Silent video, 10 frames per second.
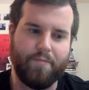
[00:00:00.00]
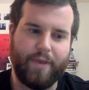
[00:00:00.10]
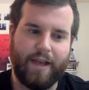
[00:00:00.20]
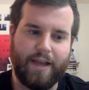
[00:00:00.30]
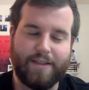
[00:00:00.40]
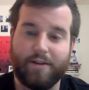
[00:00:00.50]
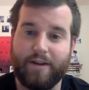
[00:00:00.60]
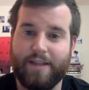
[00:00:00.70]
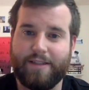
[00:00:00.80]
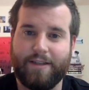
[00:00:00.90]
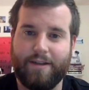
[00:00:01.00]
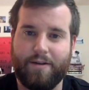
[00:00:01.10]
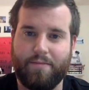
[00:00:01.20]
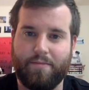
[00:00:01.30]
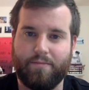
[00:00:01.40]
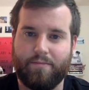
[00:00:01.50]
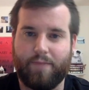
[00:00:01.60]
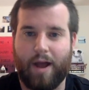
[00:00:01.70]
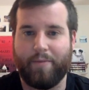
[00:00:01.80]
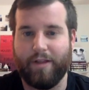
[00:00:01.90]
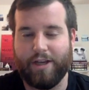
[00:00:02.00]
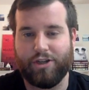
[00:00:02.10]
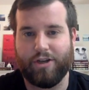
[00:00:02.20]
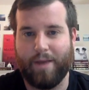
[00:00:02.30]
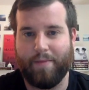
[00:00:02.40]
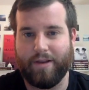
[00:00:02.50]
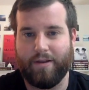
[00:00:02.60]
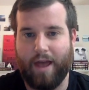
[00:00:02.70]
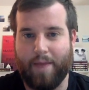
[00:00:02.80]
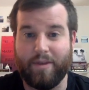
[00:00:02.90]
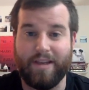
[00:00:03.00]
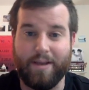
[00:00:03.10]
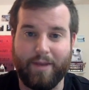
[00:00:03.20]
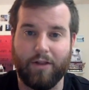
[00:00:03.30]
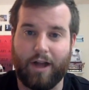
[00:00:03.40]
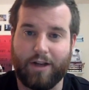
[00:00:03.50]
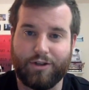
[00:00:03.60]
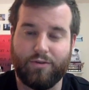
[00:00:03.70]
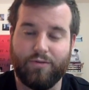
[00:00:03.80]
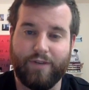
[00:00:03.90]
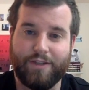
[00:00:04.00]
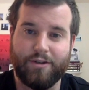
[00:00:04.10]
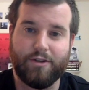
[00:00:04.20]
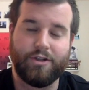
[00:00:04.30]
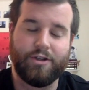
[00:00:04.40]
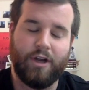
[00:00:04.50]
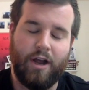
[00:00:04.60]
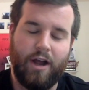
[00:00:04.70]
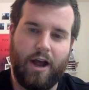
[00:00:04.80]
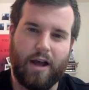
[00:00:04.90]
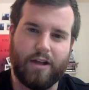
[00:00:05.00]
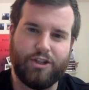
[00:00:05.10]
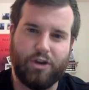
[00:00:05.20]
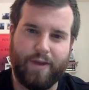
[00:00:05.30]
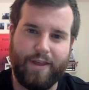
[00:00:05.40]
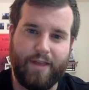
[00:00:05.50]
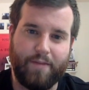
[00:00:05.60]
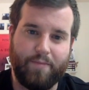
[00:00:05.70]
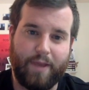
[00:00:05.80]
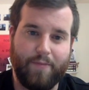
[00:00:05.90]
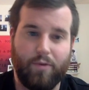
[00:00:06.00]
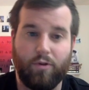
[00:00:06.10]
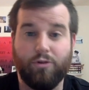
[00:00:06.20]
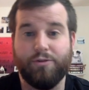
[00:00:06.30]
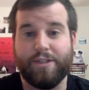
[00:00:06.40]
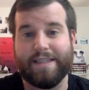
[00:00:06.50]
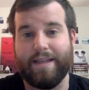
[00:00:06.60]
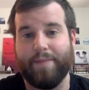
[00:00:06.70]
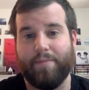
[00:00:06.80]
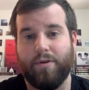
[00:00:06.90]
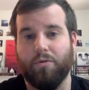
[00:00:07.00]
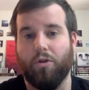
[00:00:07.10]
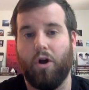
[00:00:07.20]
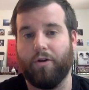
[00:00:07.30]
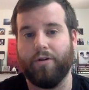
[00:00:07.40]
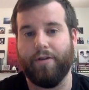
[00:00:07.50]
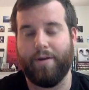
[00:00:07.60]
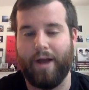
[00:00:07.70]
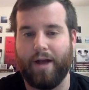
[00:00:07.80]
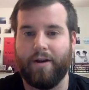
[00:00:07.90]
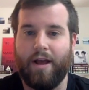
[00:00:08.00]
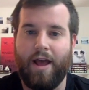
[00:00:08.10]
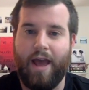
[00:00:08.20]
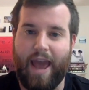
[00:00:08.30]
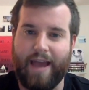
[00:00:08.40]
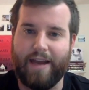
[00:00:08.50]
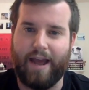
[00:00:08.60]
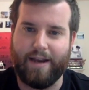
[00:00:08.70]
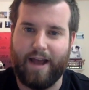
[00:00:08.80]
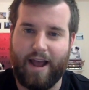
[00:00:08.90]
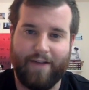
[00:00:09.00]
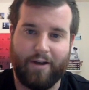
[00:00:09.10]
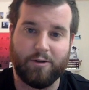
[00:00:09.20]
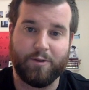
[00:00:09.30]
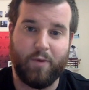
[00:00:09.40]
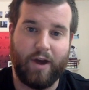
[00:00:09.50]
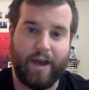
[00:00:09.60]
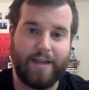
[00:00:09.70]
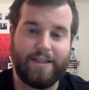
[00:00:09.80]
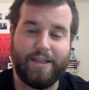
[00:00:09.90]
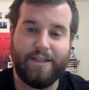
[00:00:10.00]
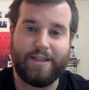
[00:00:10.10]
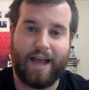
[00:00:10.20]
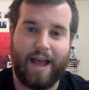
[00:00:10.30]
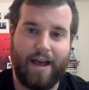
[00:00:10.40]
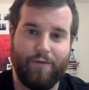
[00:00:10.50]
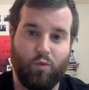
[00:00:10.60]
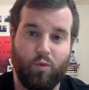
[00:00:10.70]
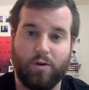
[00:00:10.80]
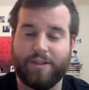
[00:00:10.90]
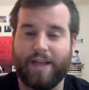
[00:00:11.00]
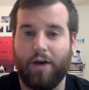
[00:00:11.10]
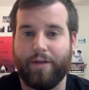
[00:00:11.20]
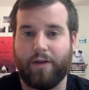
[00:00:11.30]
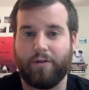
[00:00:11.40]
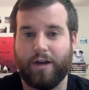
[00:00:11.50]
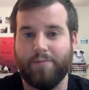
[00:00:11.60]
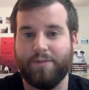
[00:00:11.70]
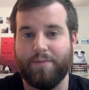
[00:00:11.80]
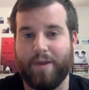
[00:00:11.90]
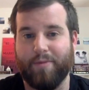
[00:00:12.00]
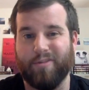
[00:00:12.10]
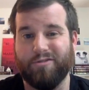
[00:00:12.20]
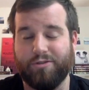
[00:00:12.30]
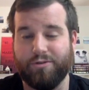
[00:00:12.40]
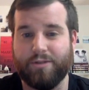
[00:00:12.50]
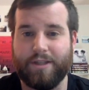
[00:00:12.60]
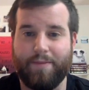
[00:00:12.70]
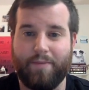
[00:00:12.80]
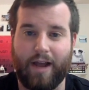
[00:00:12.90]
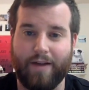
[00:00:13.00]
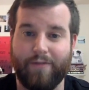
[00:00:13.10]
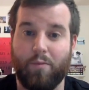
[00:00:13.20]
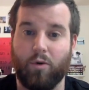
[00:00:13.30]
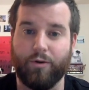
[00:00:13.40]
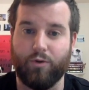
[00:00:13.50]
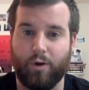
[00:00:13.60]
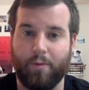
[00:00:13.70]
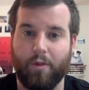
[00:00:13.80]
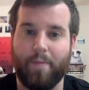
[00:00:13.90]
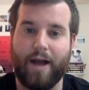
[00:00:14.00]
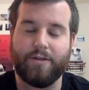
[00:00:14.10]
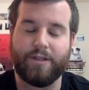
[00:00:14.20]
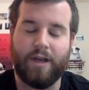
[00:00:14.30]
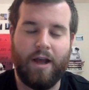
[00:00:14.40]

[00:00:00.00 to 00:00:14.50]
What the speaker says: because there is some population epidemiological research showing that people who sleep longer than about 8.5 hours per night tend to have worse health outcomes than people who do sleep, kind of a more normal amount.